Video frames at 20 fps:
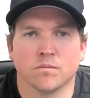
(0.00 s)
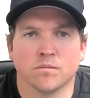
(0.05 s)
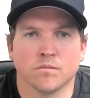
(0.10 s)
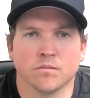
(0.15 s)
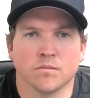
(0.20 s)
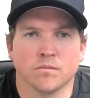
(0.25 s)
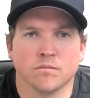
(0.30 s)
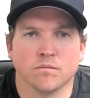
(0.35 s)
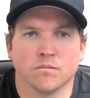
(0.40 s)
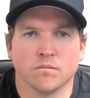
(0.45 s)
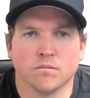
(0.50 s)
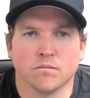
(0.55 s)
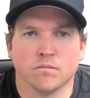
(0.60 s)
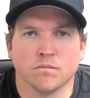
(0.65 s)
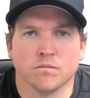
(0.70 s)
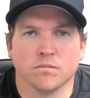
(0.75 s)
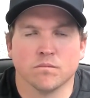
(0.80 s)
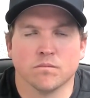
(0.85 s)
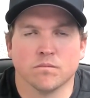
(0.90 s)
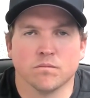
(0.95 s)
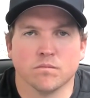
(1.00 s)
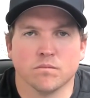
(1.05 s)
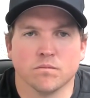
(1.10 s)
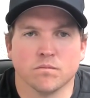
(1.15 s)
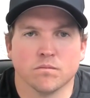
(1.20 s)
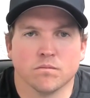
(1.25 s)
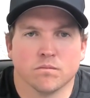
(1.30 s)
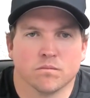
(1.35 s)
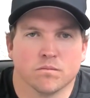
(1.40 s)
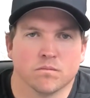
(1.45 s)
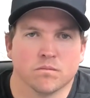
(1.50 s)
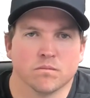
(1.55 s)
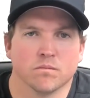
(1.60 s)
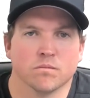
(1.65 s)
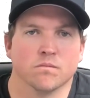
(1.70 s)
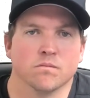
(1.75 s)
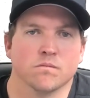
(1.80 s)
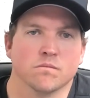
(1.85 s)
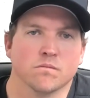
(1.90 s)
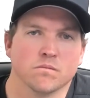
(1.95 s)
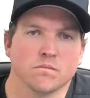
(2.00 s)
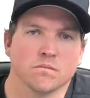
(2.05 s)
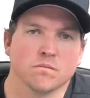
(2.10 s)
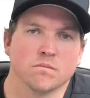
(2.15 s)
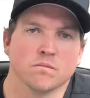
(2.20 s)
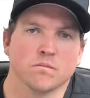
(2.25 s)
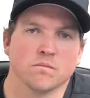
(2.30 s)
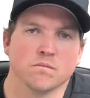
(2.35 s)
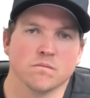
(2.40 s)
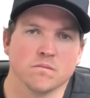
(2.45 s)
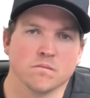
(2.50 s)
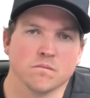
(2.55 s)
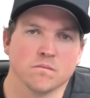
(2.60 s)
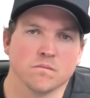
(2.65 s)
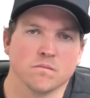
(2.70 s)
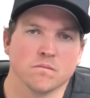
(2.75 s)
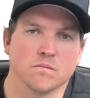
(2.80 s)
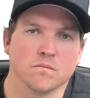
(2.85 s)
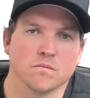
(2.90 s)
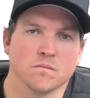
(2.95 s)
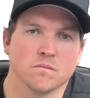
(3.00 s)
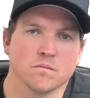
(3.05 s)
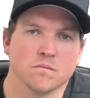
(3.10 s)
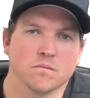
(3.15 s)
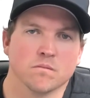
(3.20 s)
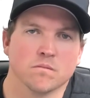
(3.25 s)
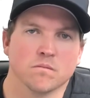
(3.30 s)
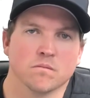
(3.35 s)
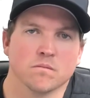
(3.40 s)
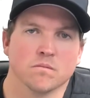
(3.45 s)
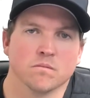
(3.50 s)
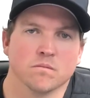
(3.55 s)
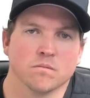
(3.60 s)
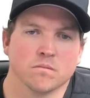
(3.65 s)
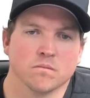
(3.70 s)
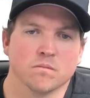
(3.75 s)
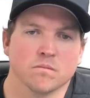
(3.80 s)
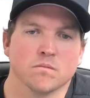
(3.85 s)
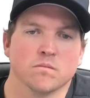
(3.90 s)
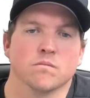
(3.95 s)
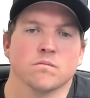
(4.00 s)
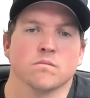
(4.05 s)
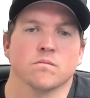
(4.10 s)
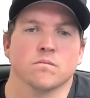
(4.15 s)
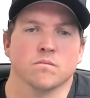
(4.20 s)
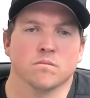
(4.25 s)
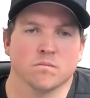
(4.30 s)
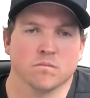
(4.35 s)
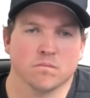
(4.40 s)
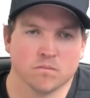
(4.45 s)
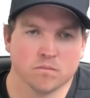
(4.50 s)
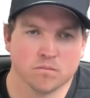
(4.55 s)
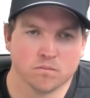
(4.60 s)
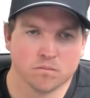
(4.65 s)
(not speaking)